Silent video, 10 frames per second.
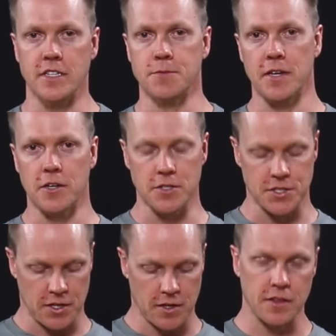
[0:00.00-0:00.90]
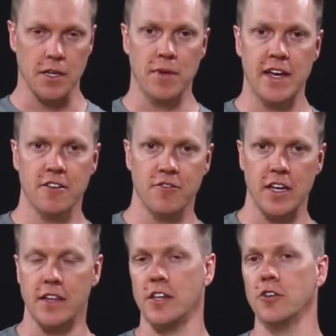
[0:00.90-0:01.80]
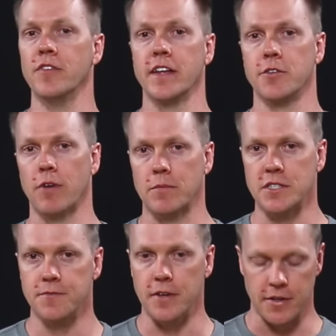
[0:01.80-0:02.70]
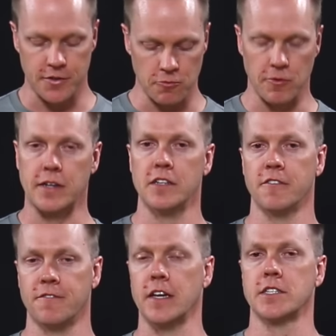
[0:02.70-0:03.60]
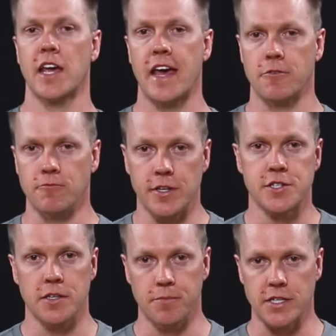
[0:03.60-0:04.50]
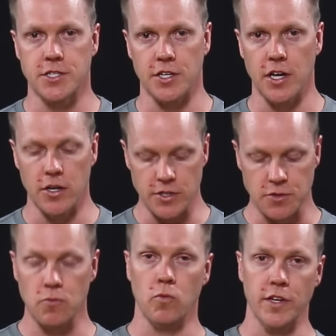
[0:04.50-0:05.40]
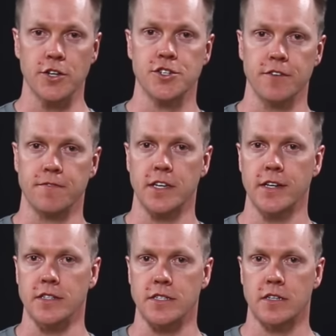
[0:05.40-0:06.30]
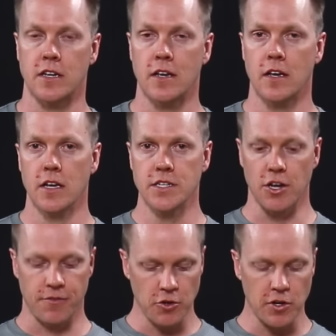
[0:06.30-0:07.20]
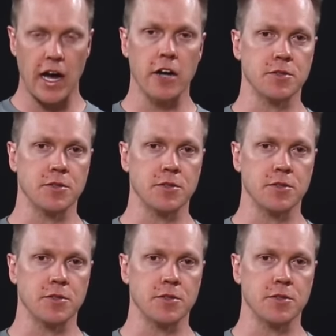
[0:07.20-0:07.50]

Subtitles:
is because the amount of air that you vent to atmosphere directly affects how rich the mixture goes when you shift gears. So if your car